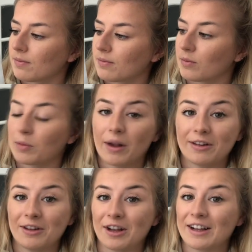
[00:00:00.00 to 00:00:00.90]
That was bad
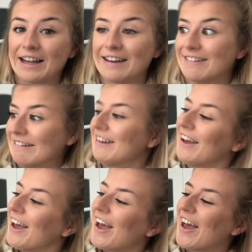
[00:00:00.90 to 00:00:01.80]
circling.
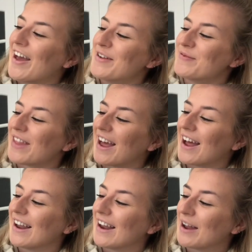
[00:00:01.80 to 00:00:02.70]

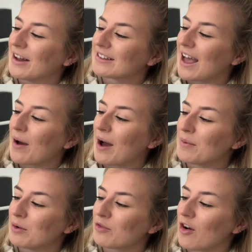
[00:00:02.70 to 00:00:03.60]
And then let's count how
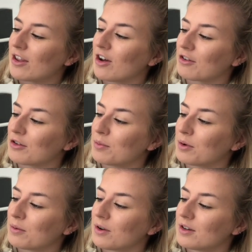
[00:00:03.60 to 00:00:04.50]
many we've got in our group.
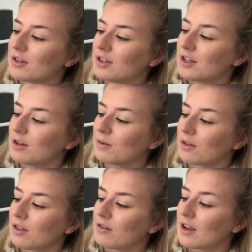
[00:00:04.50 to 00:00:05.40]
1, 2,
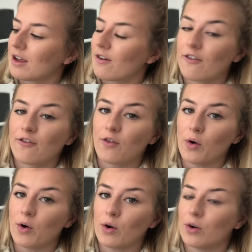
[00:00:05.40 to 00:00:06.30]
3,
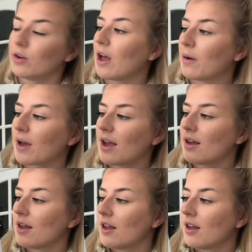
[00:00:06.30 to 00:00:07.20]
4. Okay,
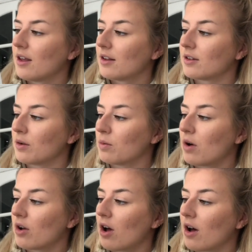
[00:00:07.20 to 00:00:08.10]
so
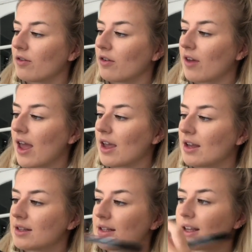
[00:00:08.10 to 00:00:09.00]
1/2 of
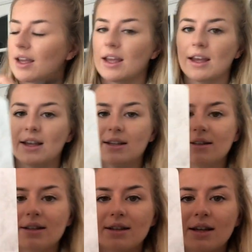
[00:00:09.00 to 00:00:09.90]
8
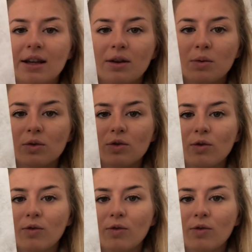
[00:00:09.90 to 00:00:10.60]
is equal to